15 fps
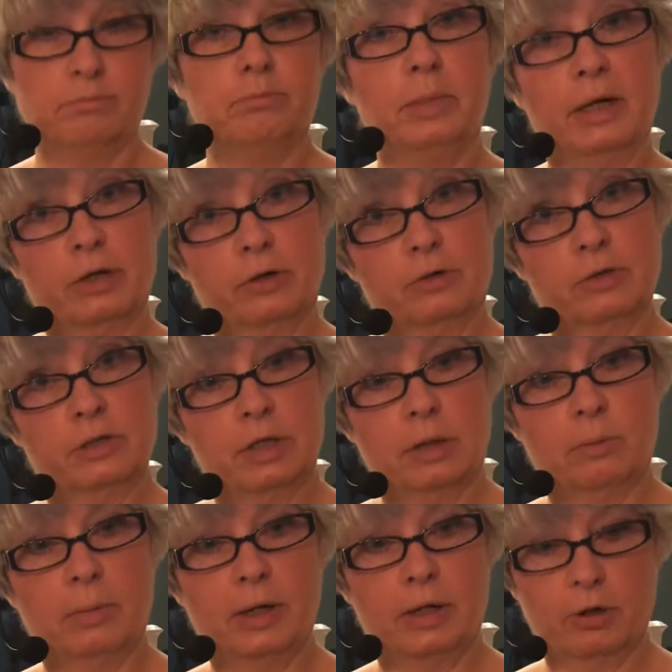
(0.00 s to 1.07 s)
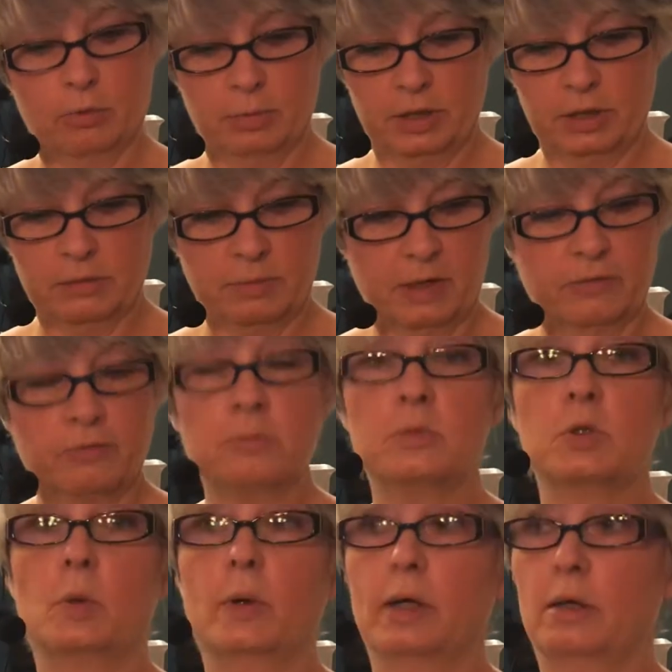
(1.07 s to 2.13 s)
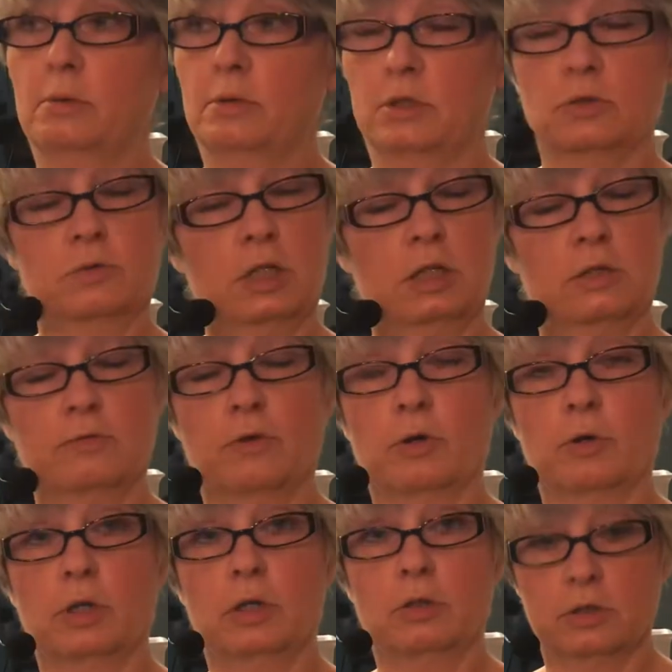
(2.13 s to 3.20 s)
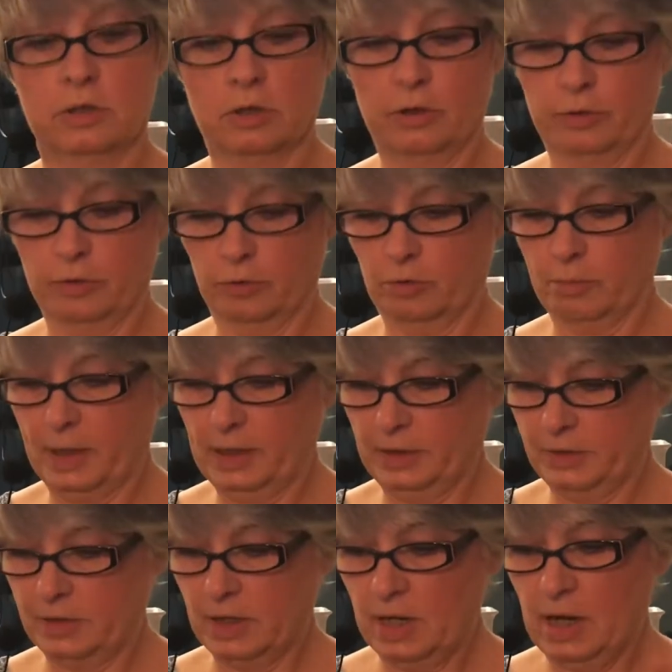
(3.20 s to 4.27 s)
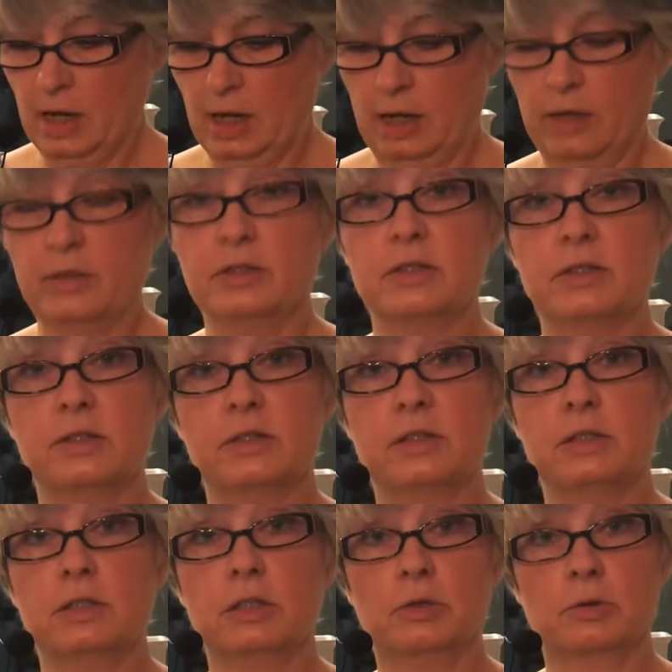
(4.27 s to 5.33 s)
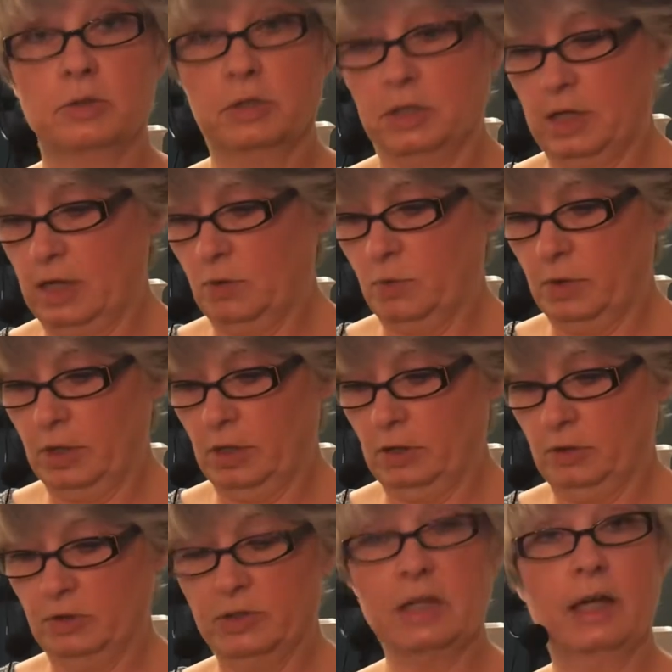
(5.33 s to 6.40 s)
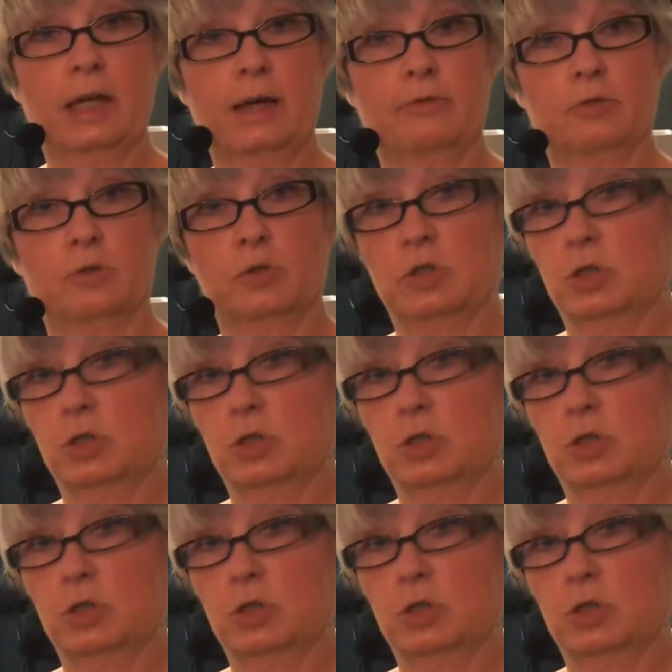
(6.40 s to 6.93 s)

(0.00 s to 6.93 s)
butter. It's not a butter, but it's made from soy. It tastes very good. It's called Earth Balance. And this is the deer steak, what it looks like after it's